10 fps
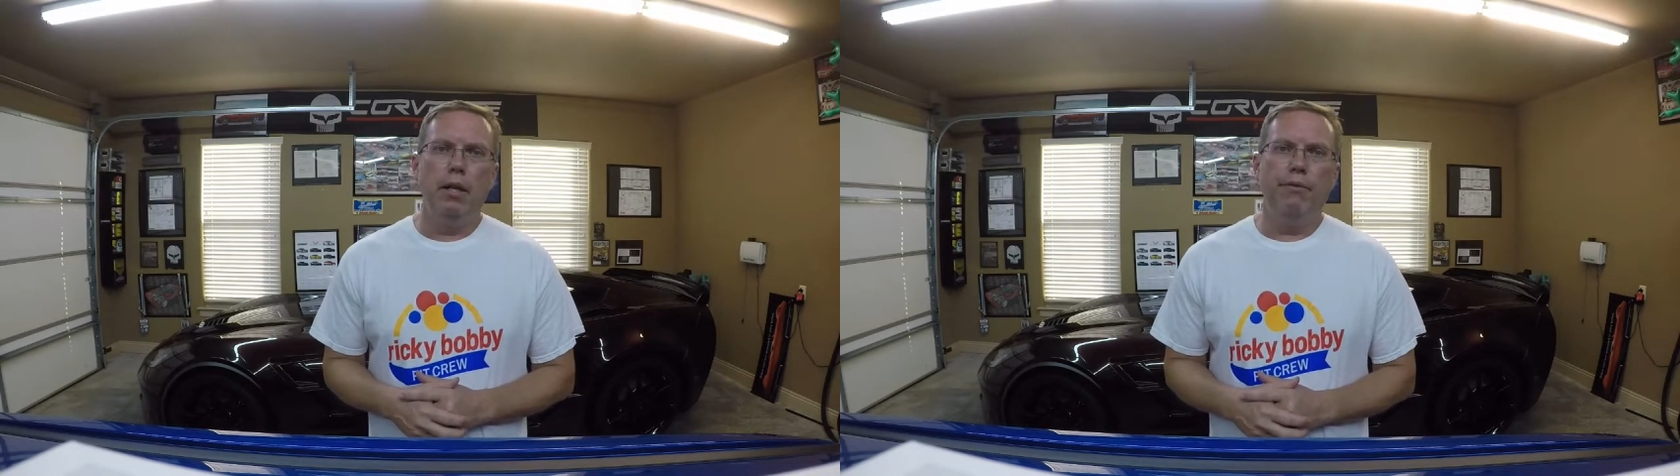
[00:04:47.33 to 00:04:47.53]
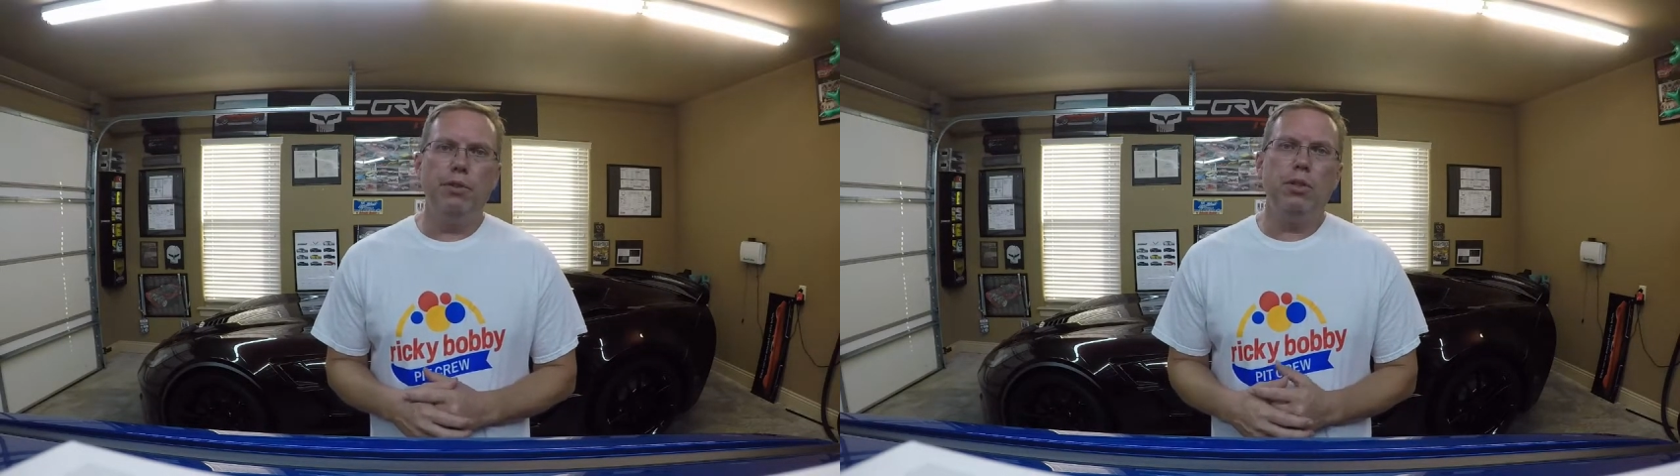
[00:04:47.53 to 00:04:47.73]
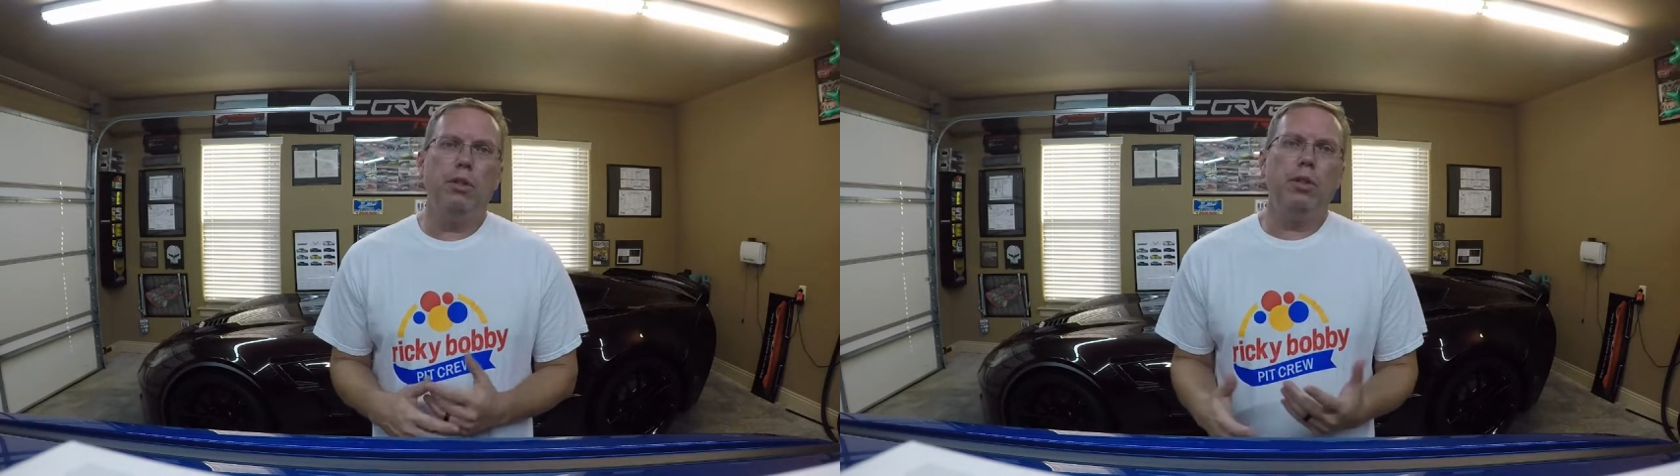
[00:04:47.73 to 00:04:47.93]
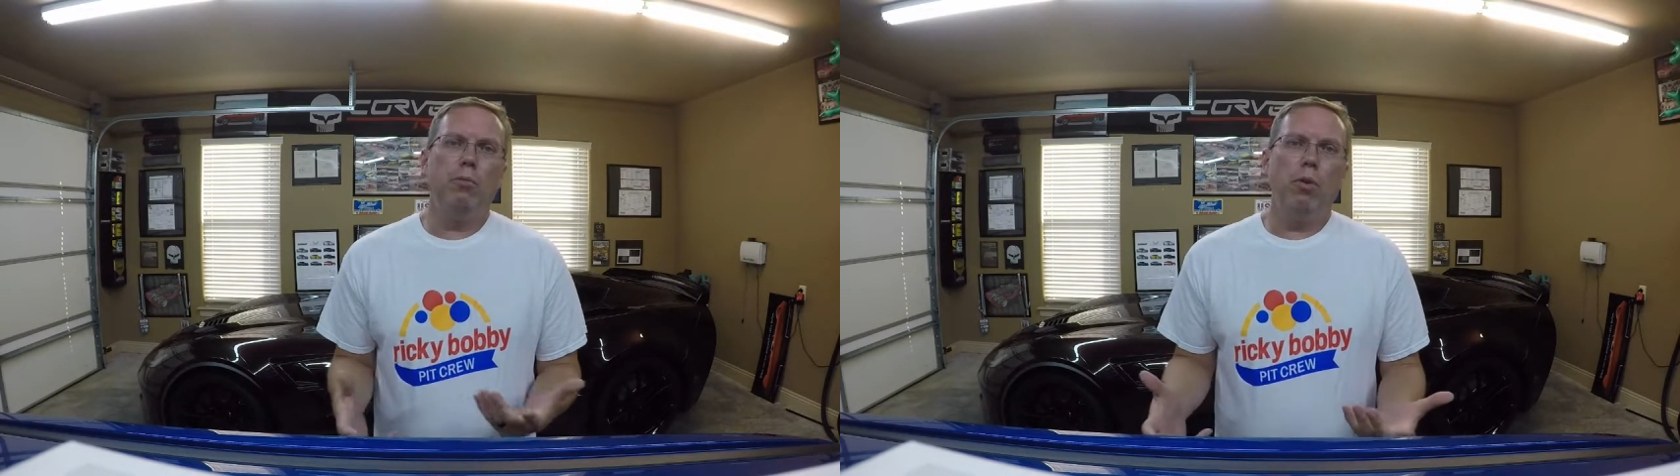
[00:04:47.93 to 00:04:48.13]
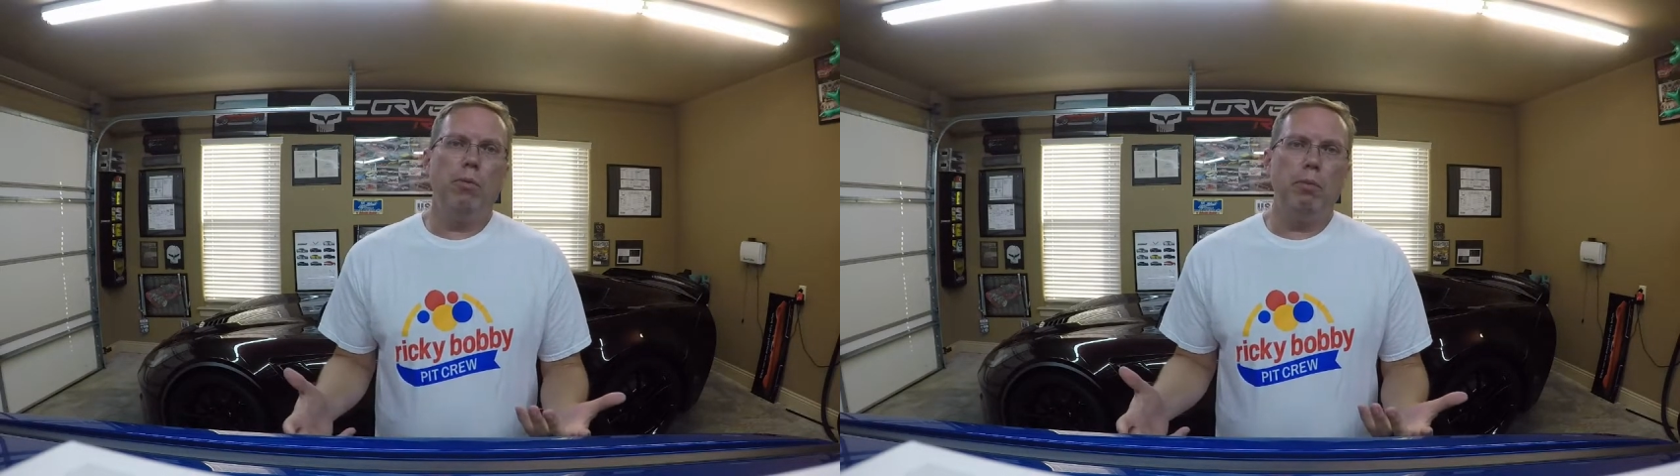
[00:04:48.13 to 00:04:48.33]
Feels a little
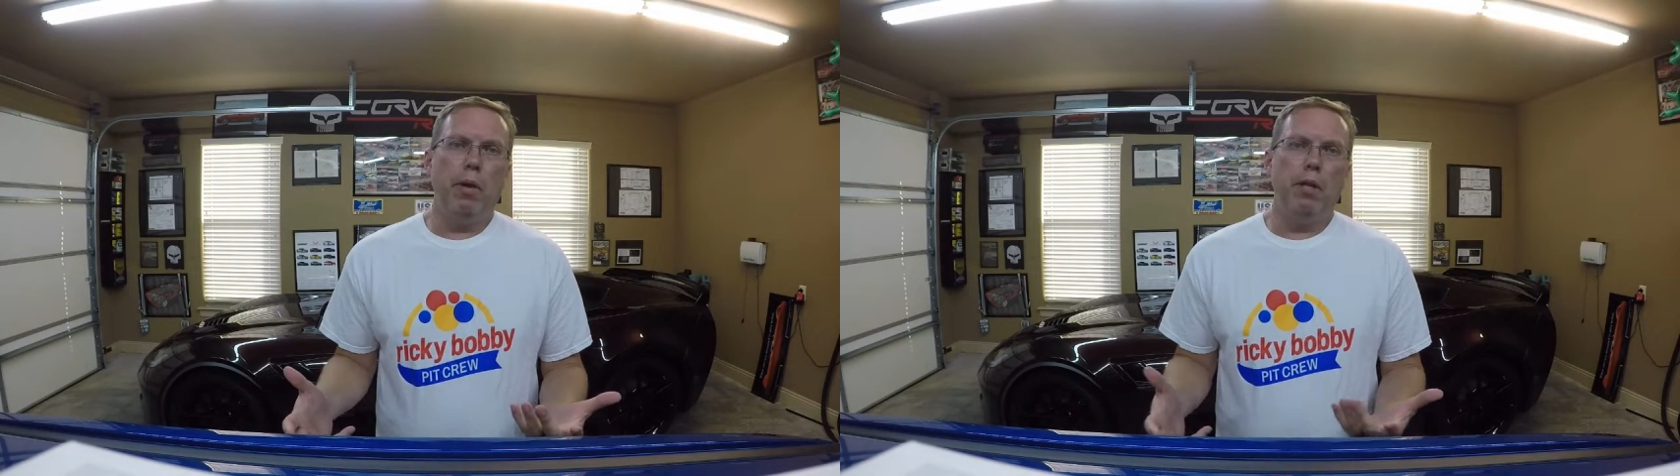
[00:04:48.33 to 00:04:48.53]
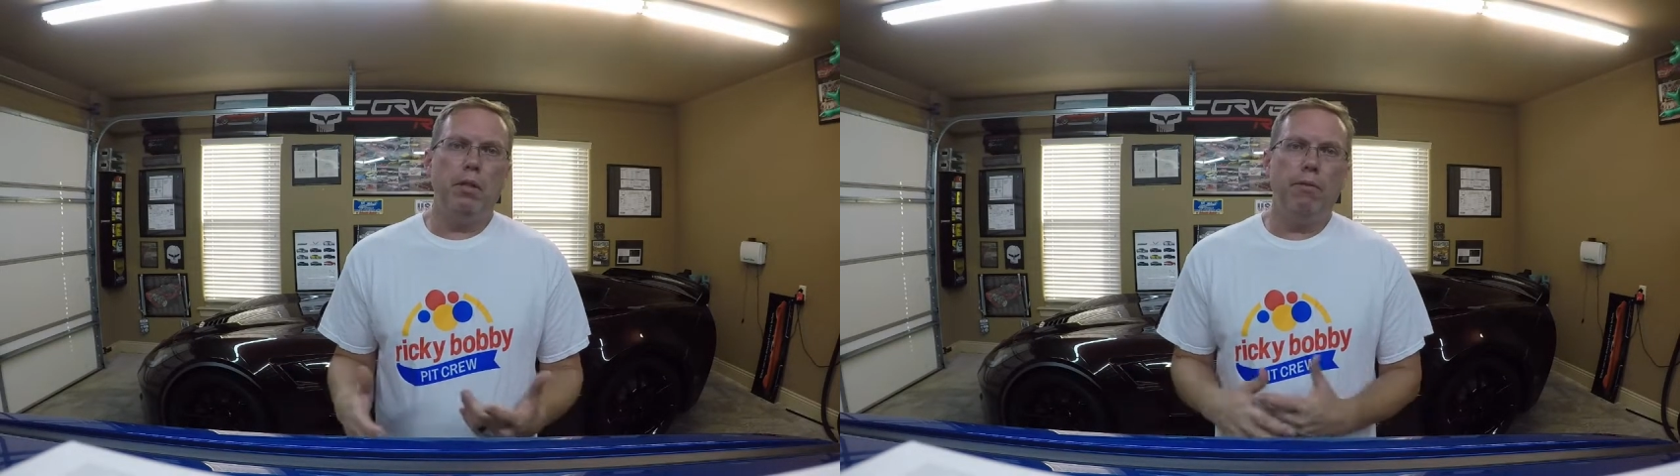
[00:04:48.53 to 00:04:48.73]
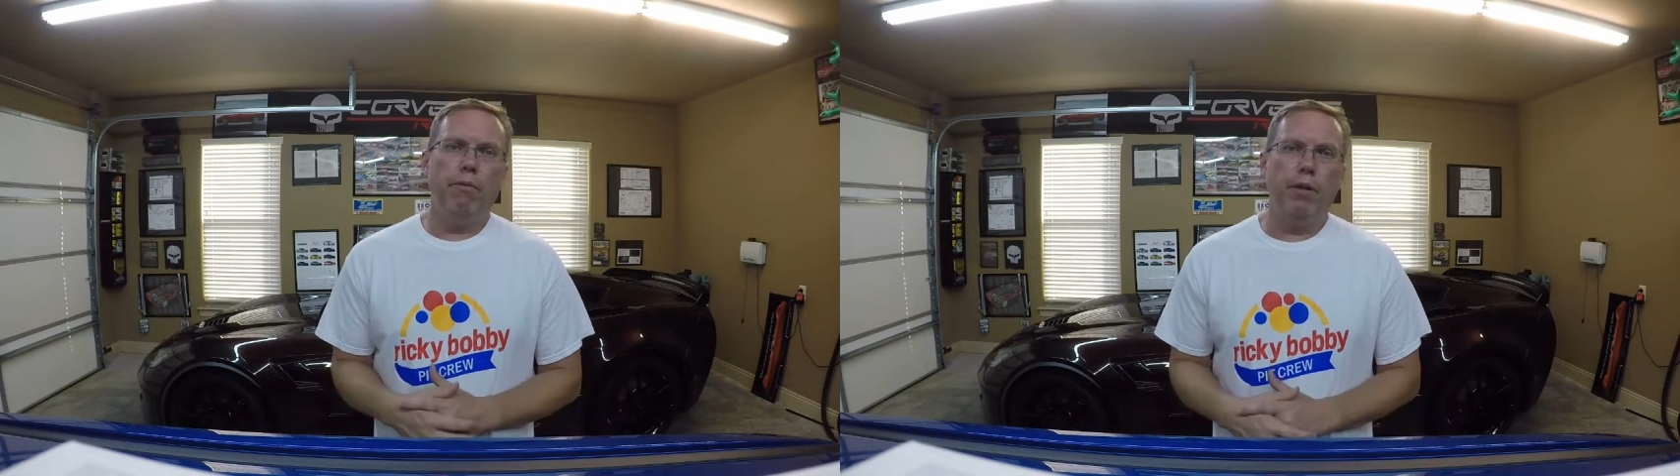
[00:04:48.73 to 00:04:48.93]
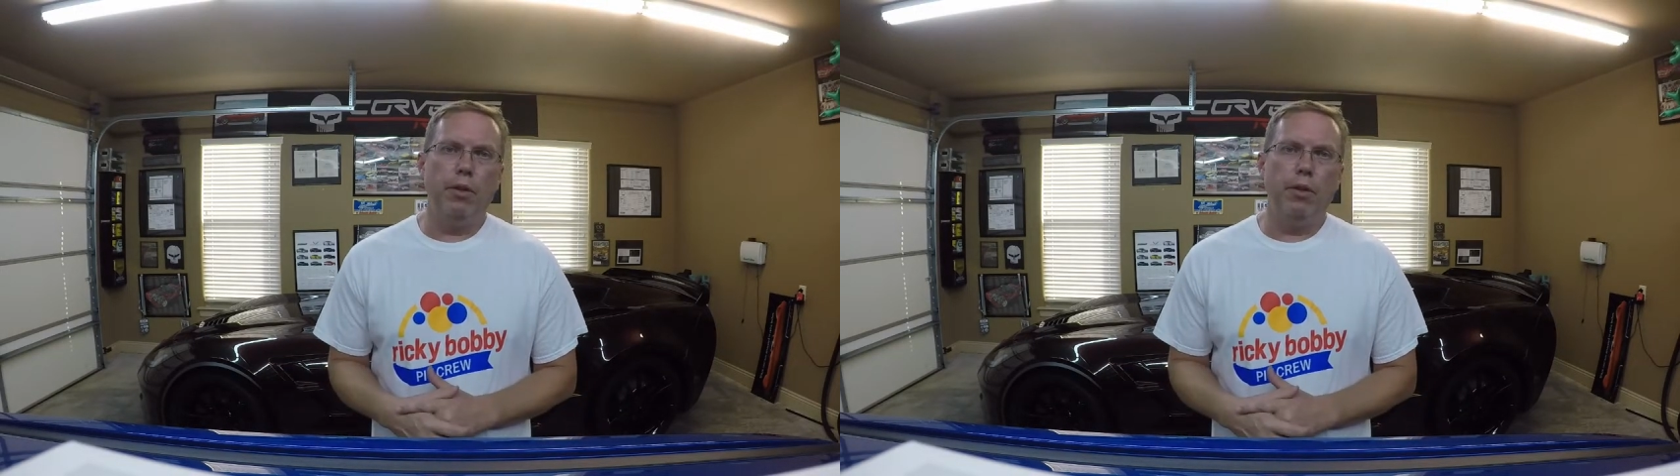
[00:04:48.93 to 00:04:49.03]
more responsive,